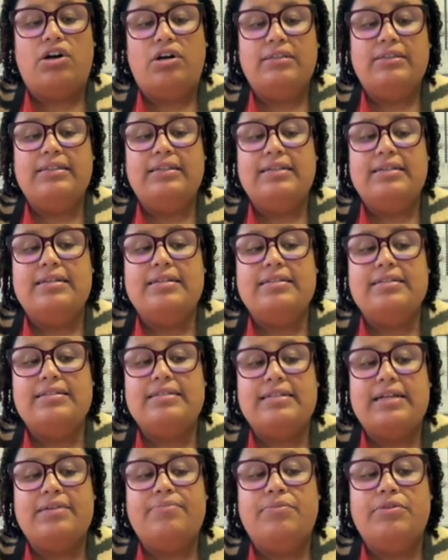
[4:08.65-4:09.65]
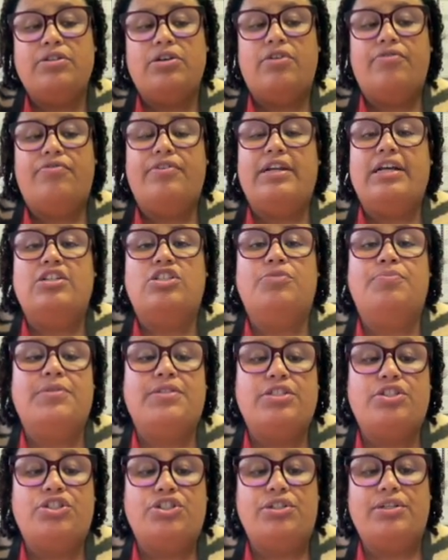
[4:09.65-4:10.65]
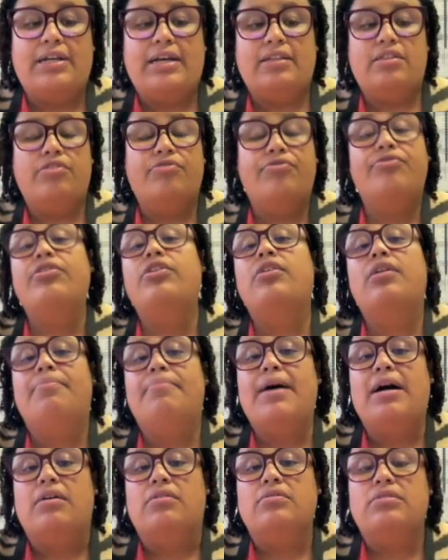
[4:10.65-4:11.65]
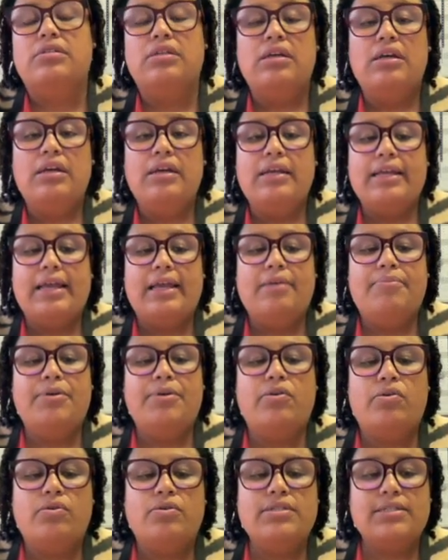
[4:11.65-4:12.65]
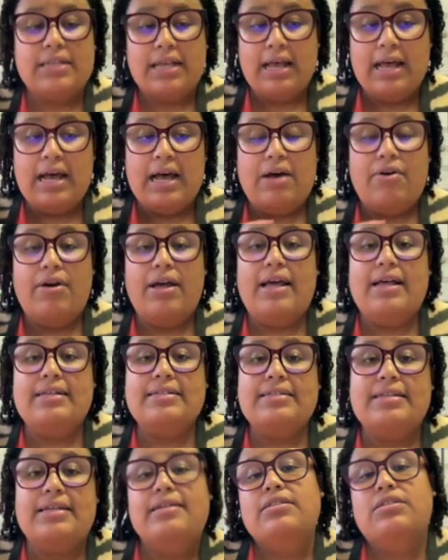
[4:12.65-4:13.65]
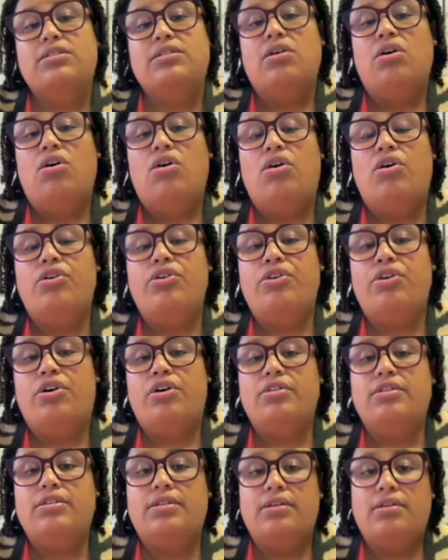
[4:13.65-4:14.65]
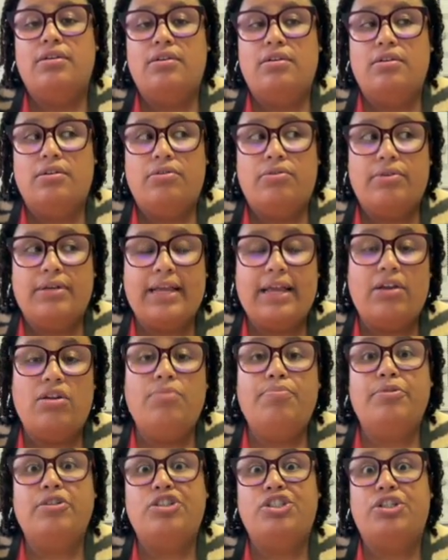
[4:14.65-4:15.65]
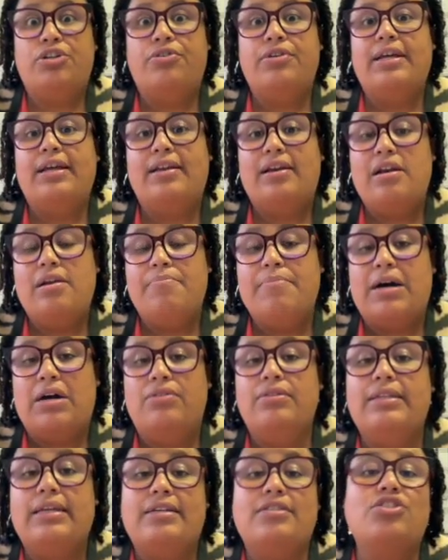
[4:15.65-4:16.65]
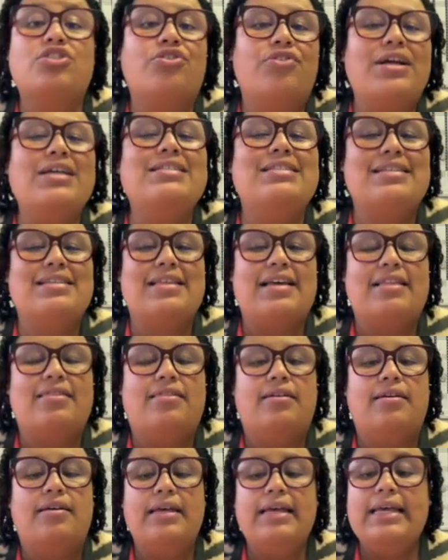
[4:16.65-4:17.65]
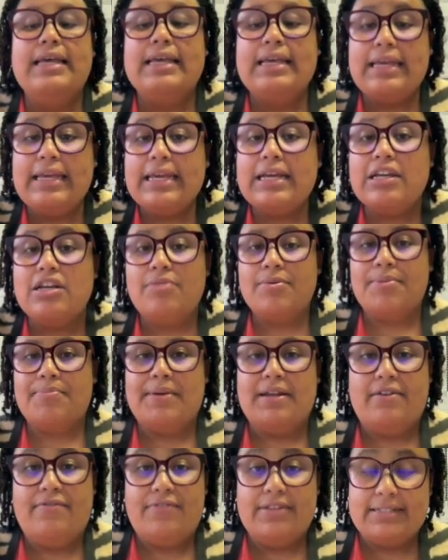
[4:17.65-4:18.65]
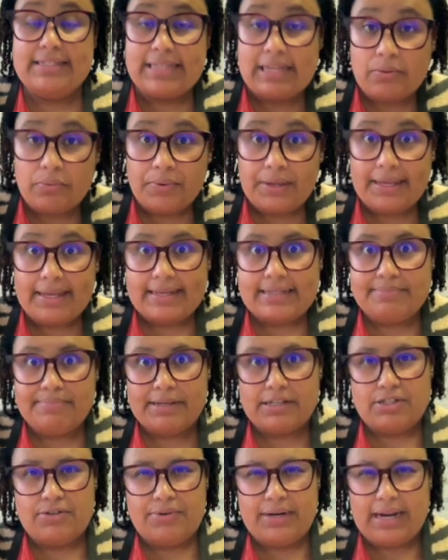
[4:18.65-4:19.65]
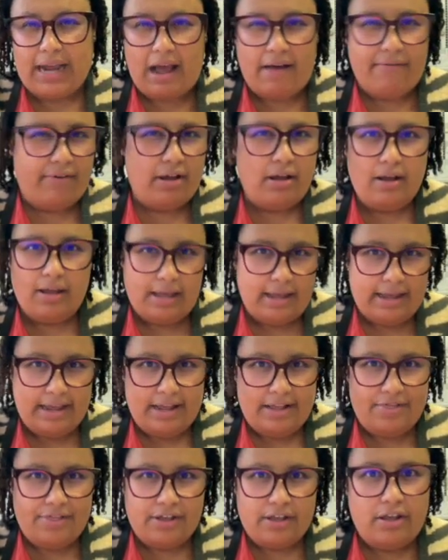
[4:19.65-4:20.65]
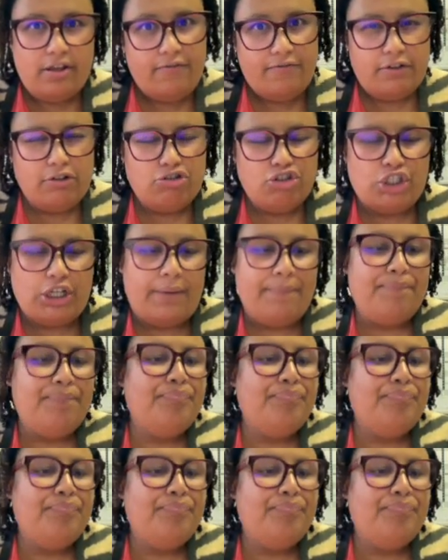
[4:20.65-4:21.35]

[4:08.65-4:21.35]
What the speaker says: on the statement of financial position at the full amount, okay, because our assets cannot be showed at an amount that is greater than the economic benefits that we expect to recover in the future.